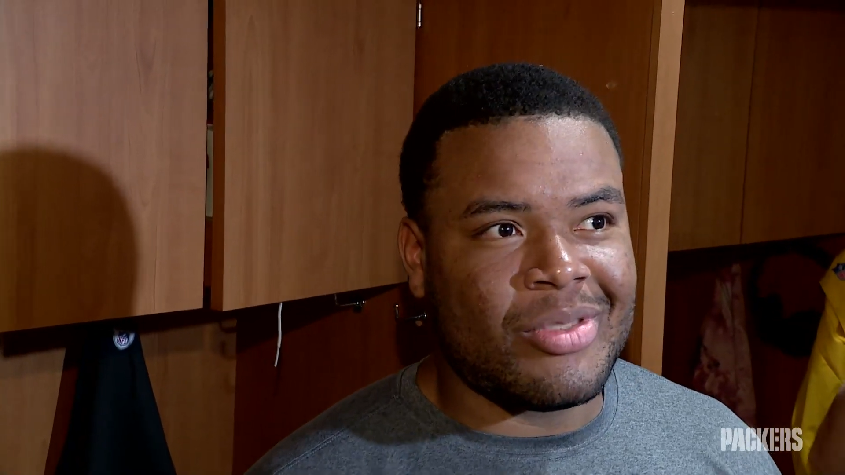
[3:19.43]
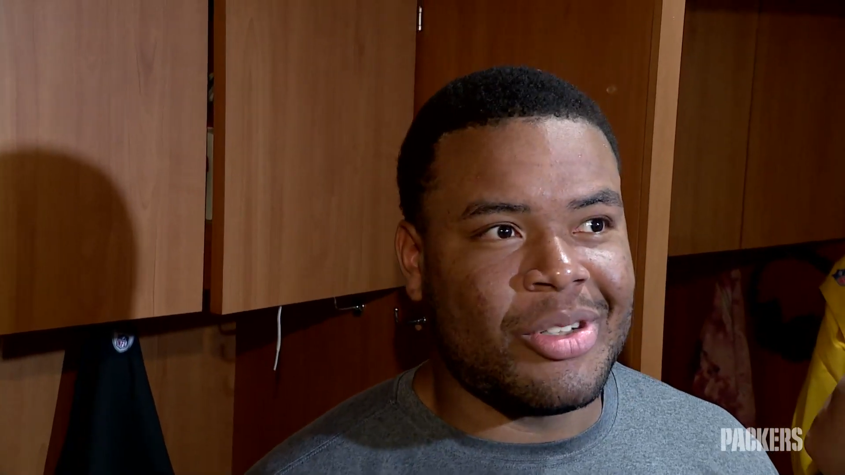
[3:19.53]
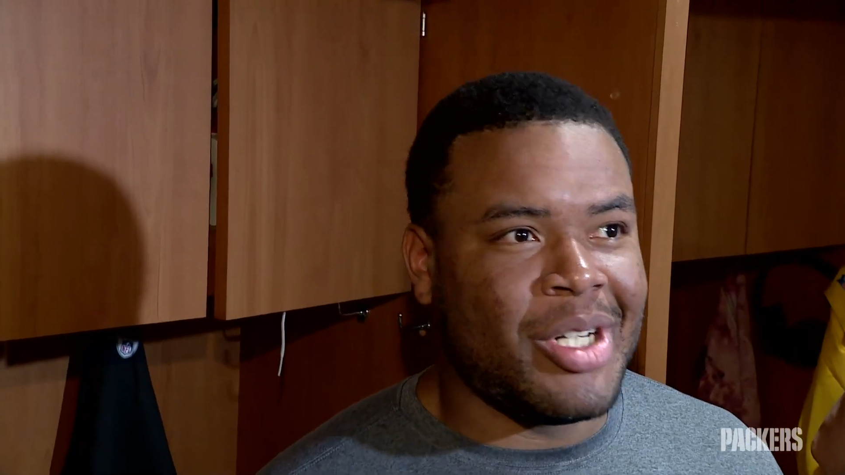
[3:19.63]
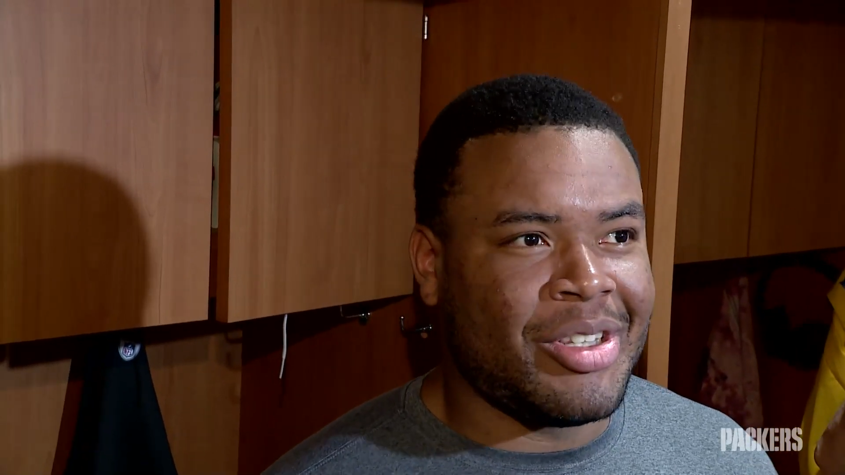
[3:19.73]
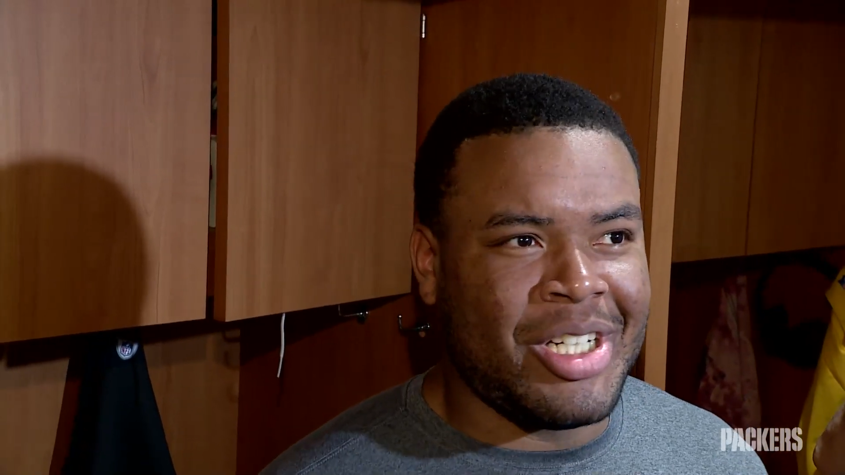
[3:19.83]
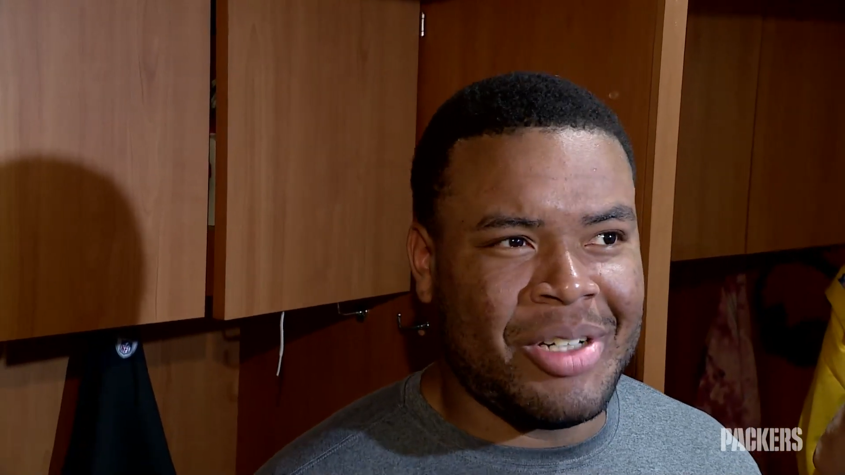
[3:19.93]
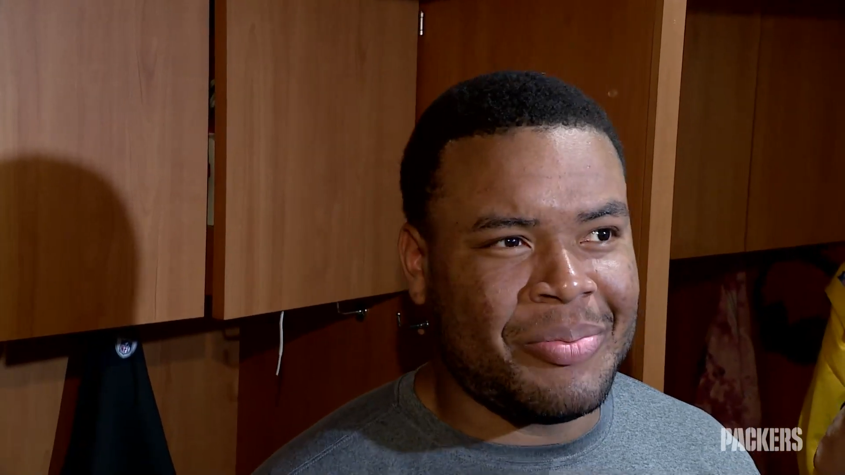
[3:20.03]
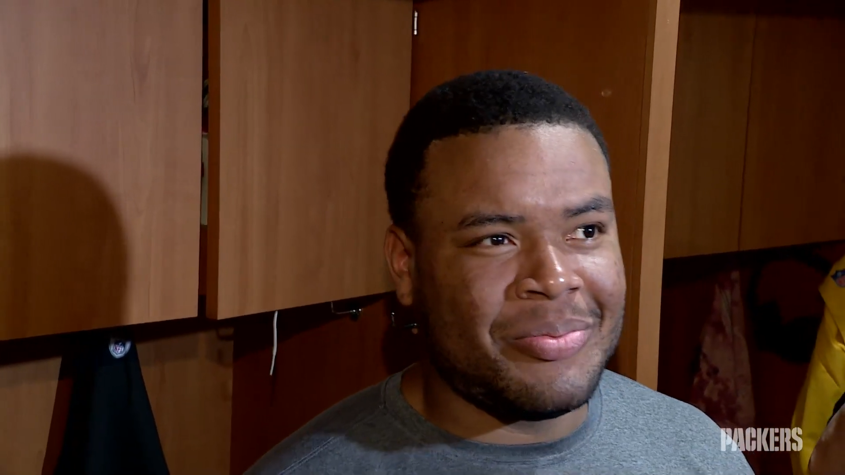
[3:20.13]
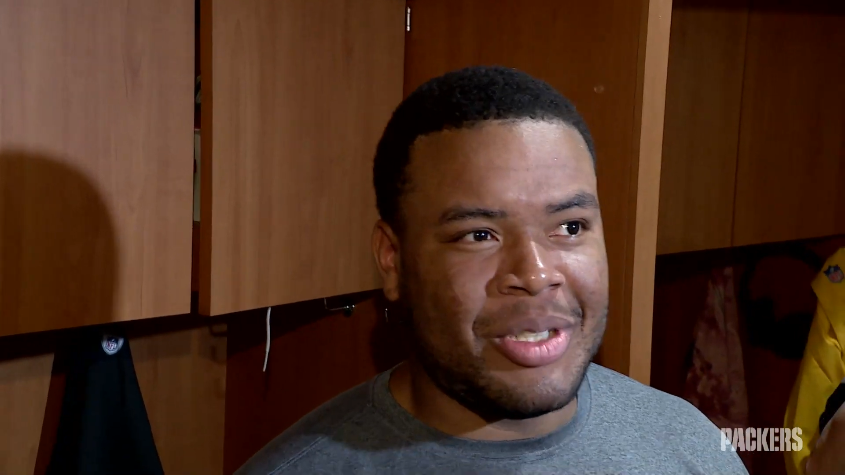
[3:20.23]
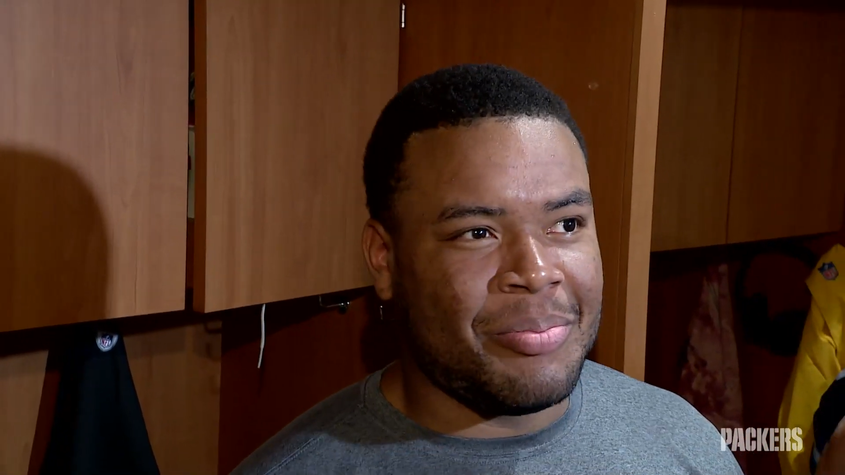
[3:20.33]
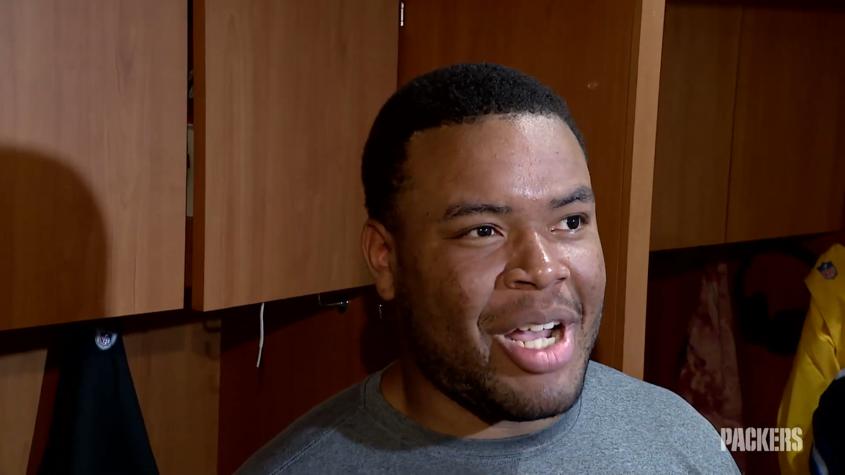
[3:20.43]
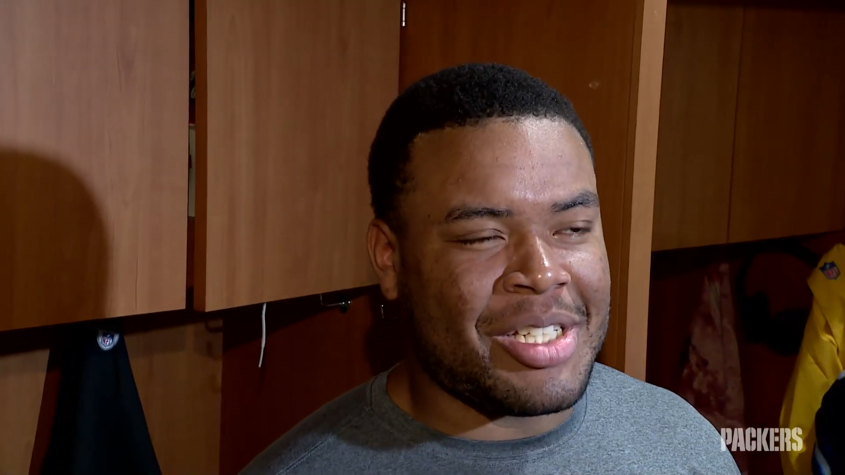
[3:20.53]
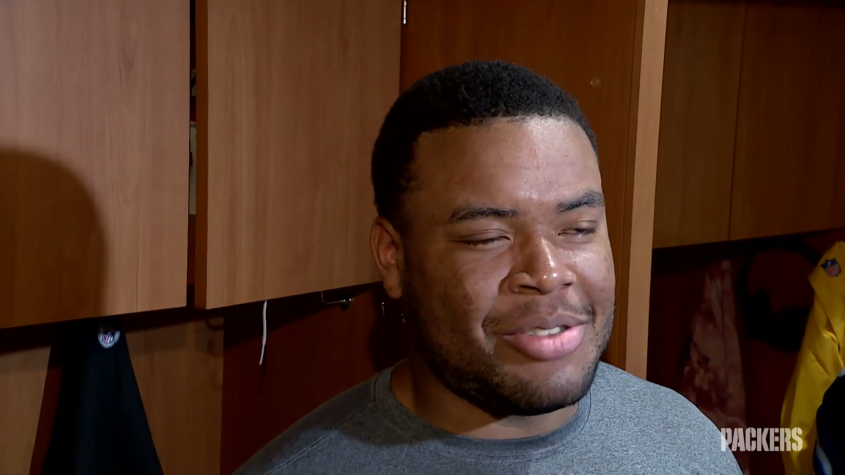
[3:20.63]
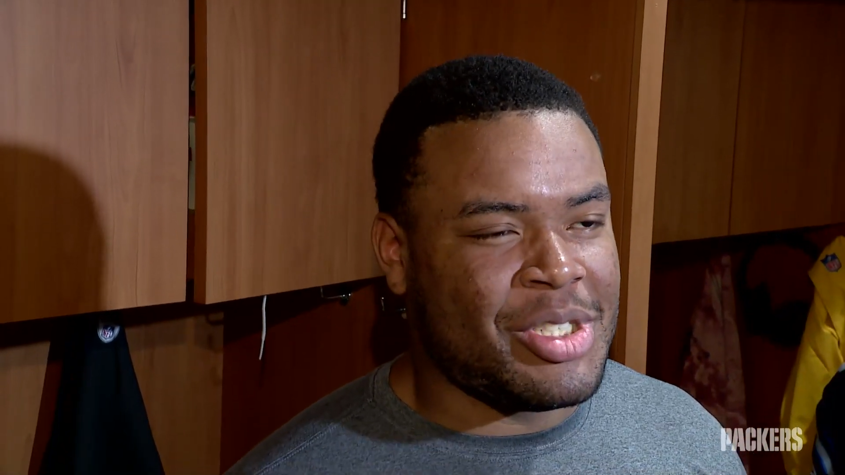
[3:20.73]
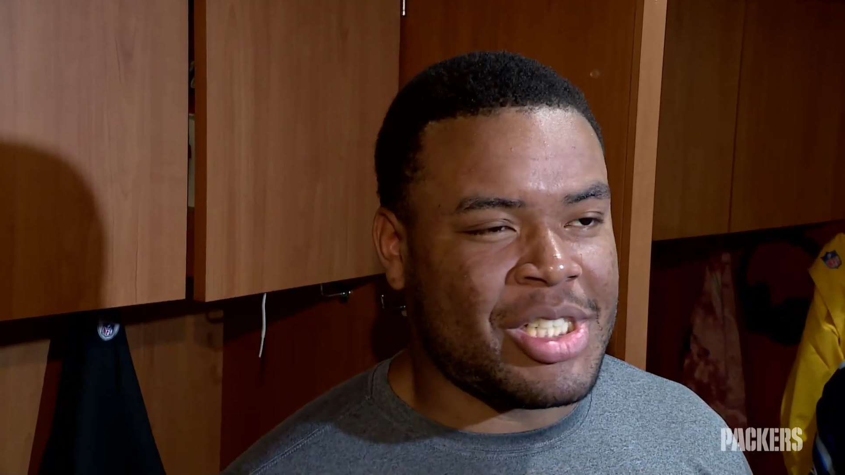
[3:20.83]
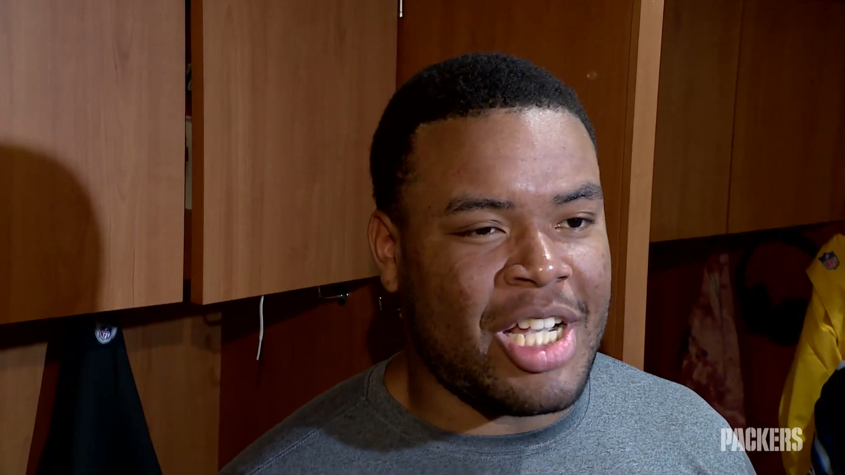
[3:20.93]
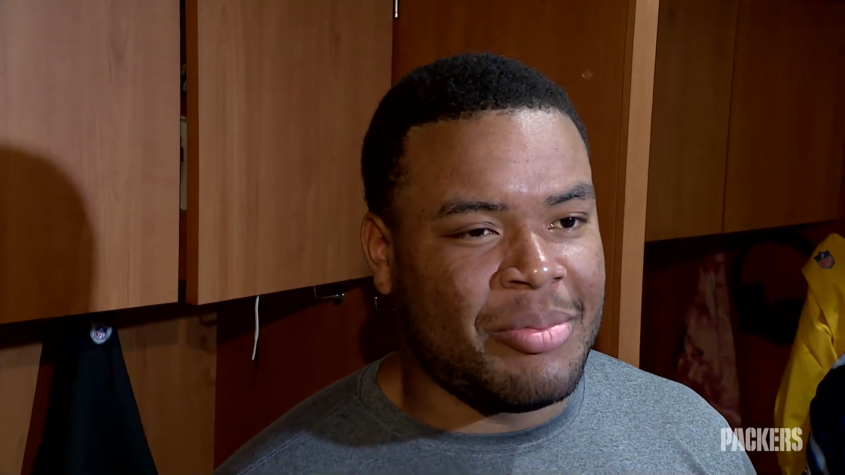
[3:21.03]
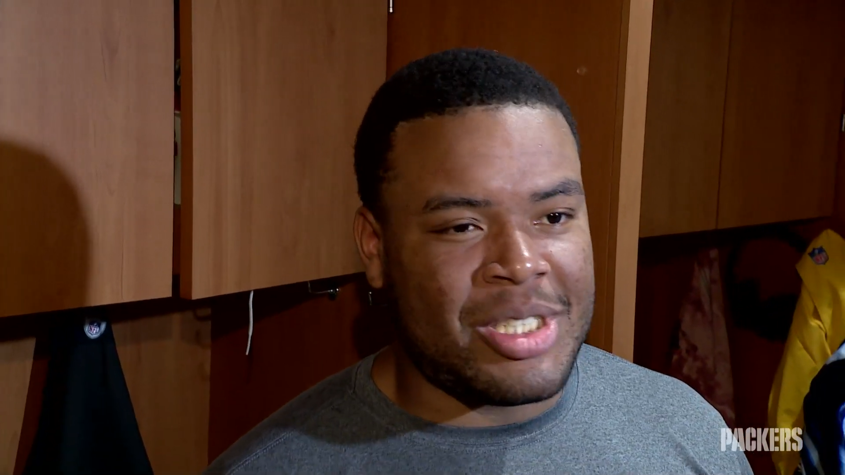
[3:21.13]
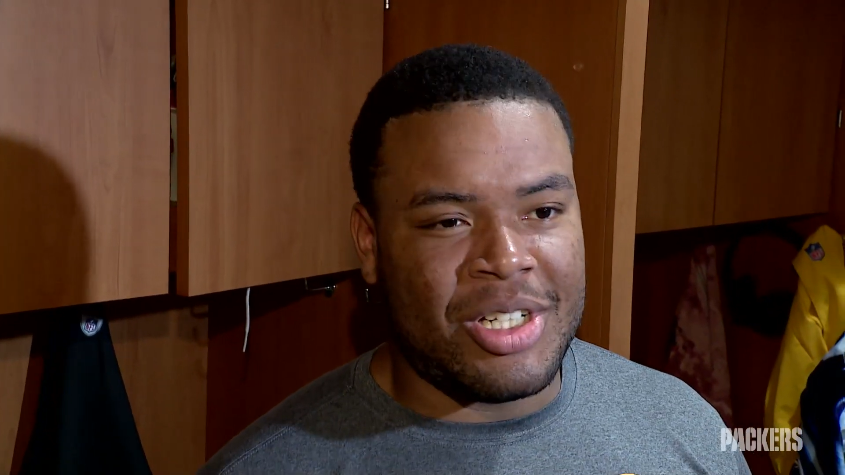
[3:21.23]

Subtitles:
going out there and practicing with just helmets